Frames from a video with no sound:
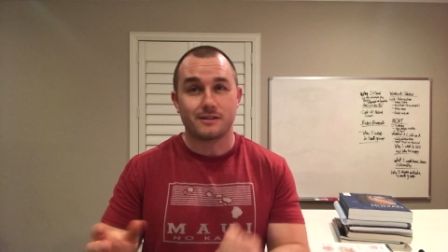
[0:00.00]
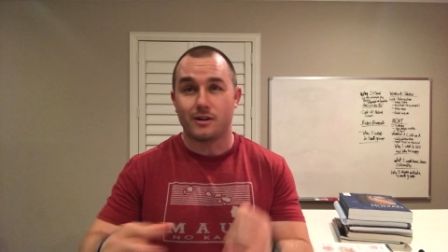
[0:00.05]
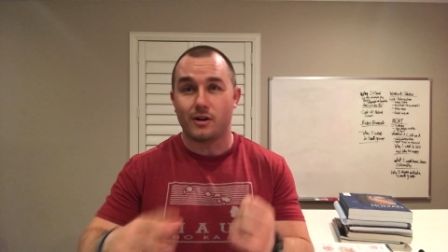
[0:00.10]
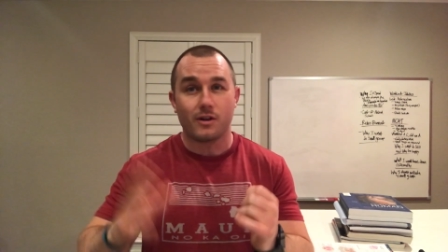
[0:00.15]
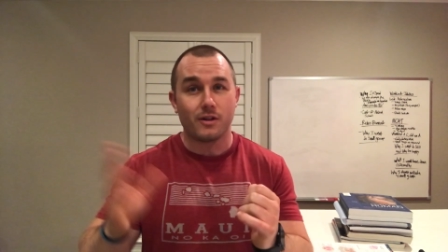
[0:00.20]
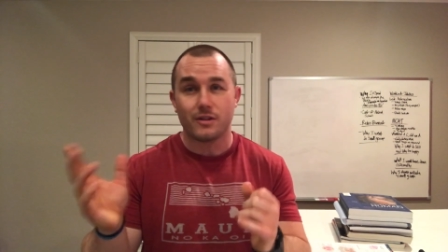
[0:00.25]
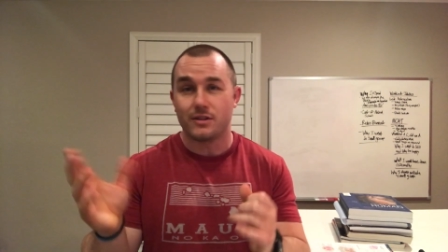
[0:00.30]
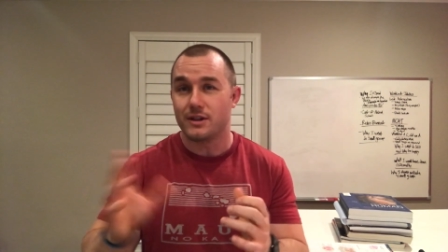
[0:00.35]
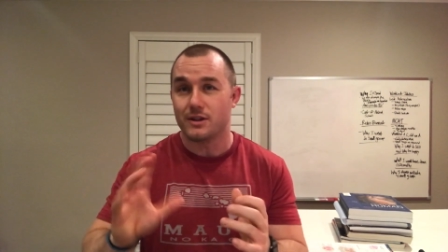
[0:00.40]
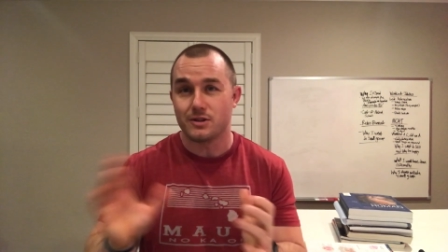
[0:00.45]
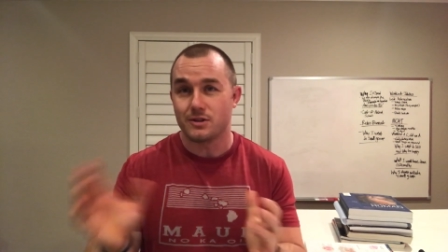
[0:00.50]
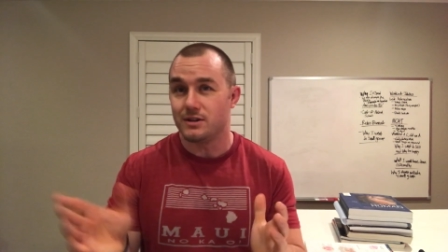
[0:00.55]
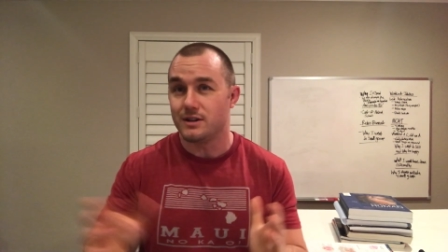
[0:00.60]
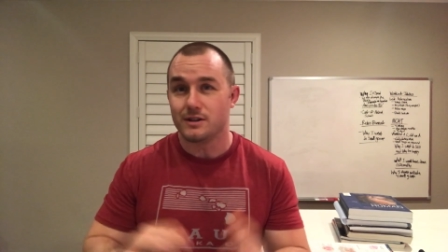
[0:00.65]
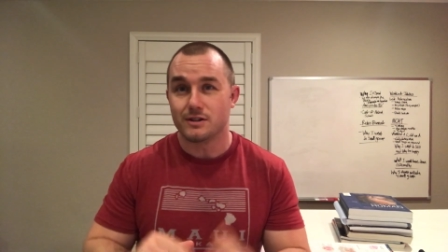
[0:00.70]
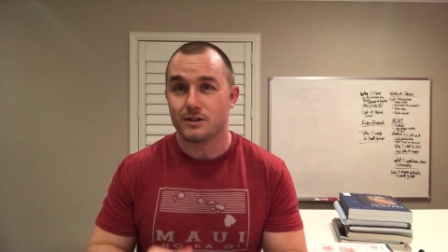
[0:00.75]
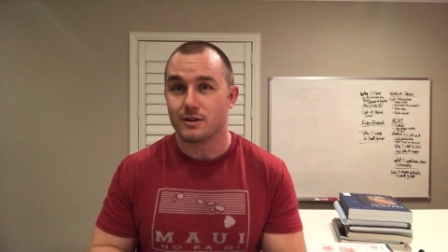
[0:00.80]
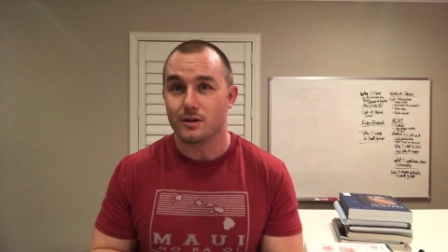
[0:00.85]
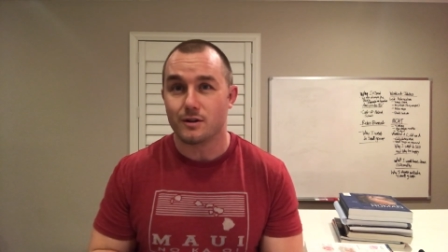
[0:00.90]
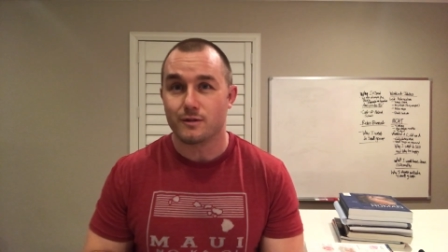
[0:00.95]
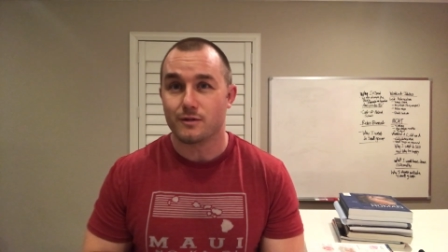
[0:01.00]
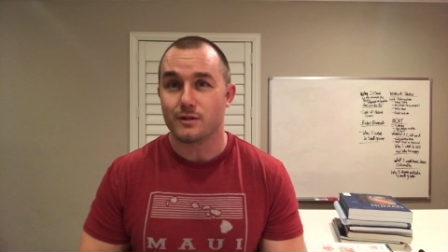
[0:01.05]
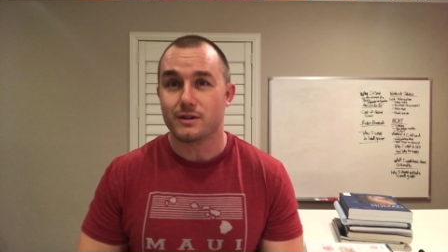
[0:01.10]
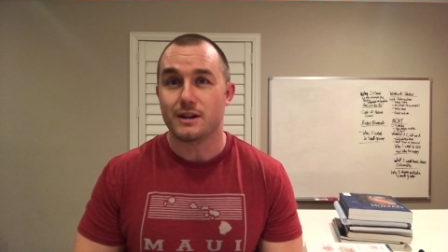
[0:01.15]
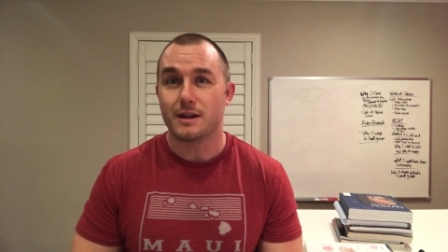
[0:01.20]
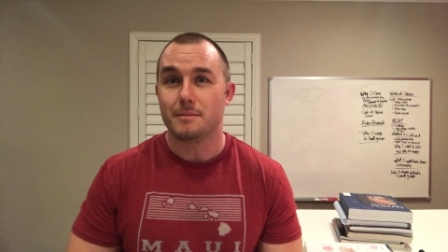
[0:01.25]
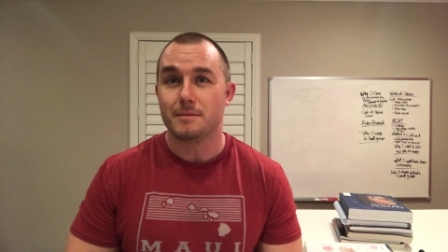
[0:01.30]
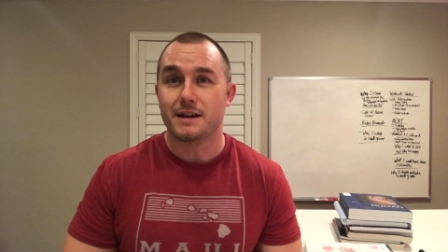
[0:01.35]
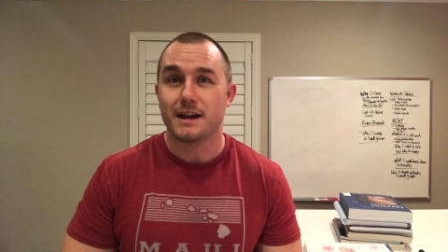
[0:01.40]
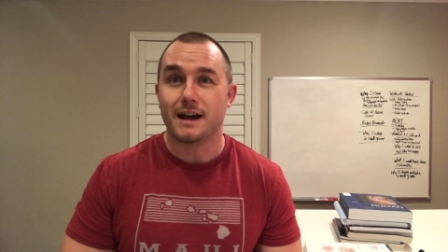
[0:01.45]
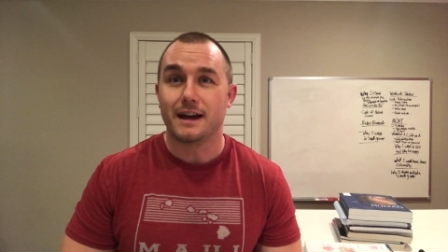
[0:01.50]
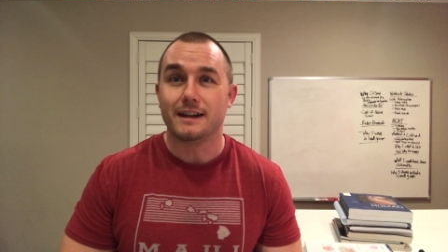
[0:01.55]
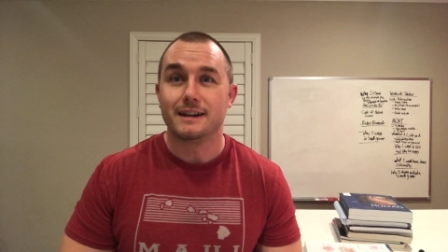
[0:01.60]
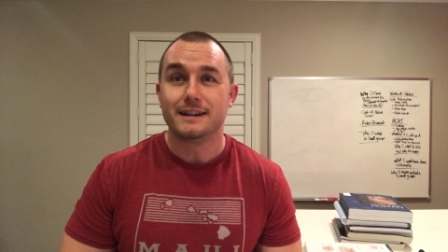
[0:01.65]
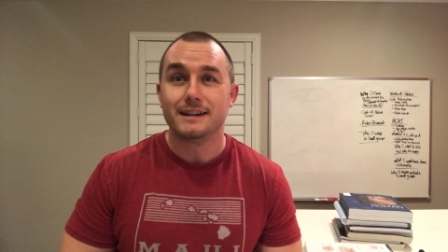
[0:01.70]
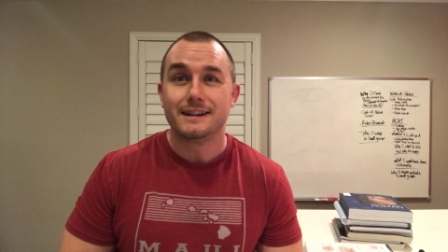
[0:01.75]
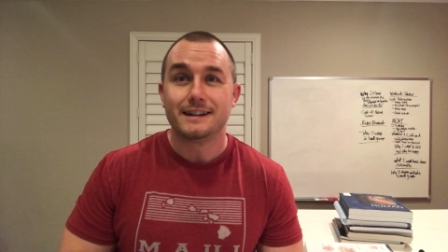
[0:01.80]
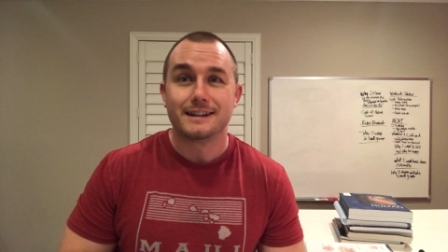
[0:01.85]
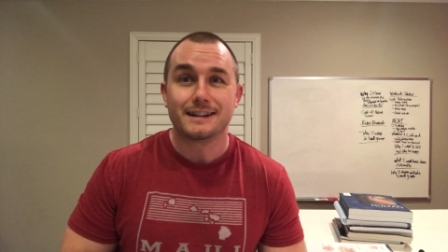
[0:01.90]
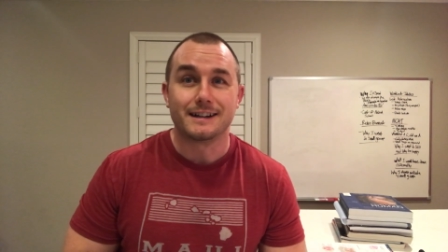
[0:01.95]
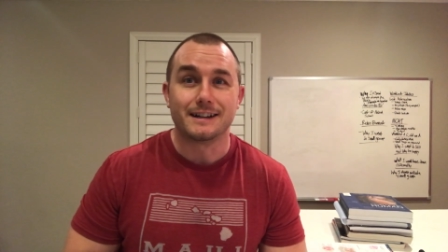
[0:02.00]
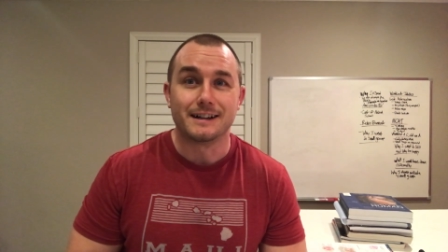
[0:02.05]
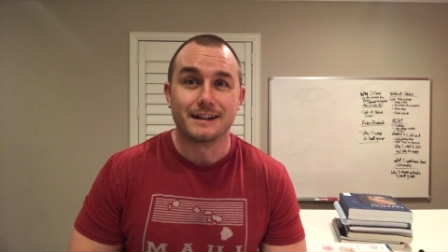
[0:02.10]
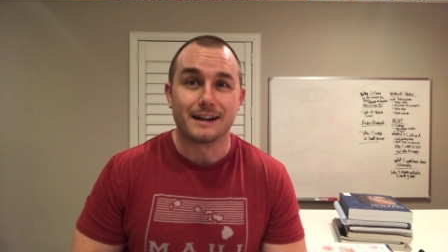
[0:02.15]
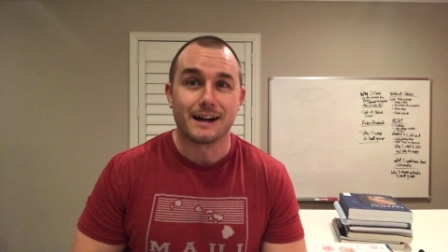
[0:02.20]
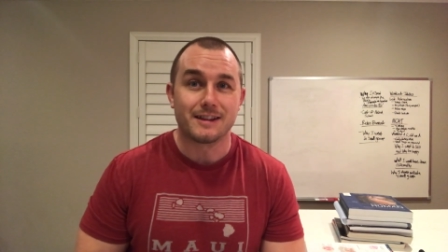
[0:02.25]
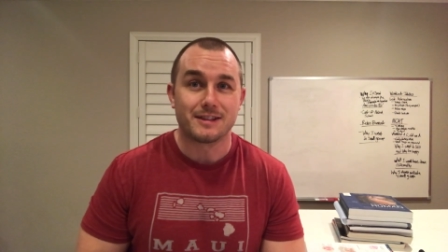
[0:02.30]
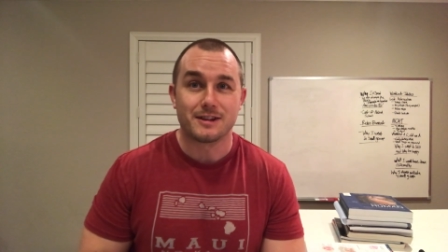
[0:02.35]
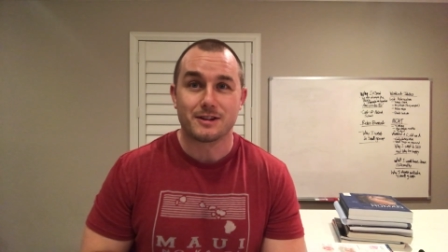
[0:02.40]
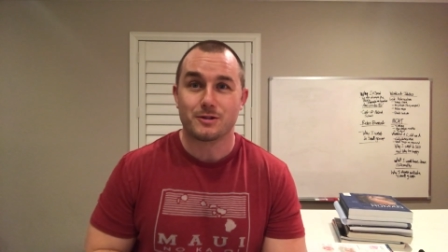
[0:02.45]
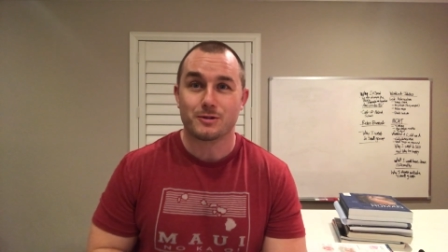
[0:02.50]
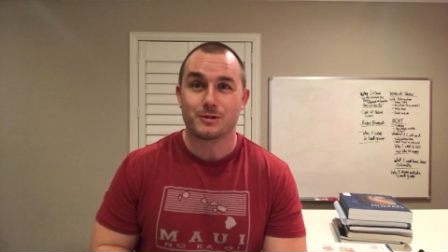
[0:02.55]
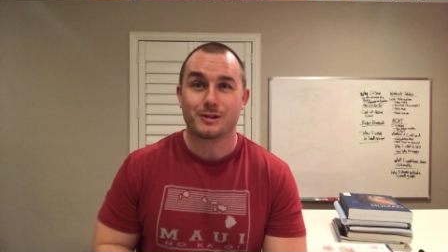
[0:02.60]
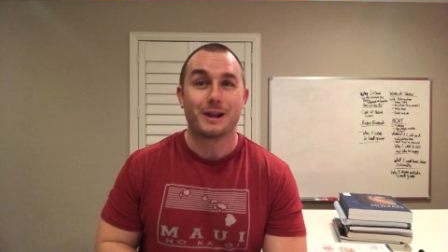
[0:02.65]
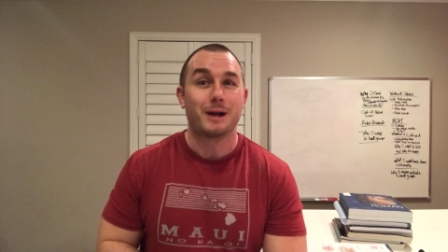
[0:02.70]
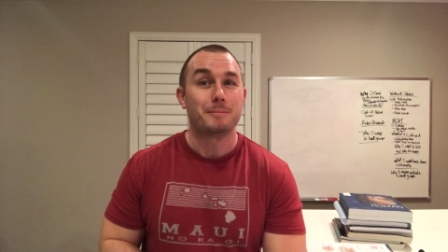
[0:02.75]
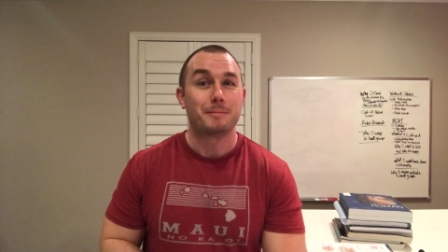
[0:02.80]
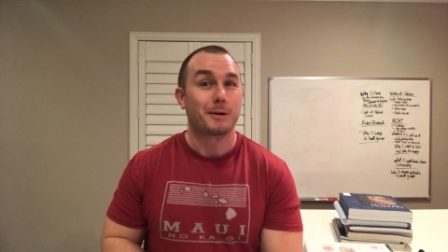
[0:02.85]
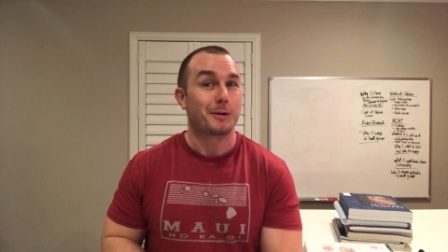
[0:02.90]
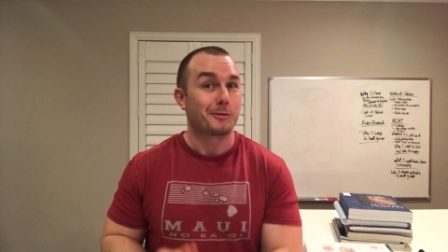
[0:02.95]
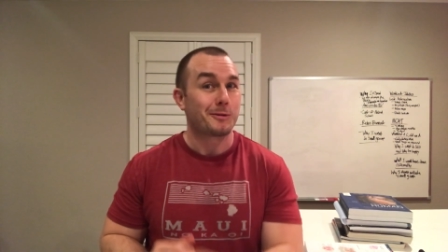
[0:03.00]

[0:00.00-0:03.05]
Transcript: all the things you need to know for the MCAT. Uh, I think there's a lot better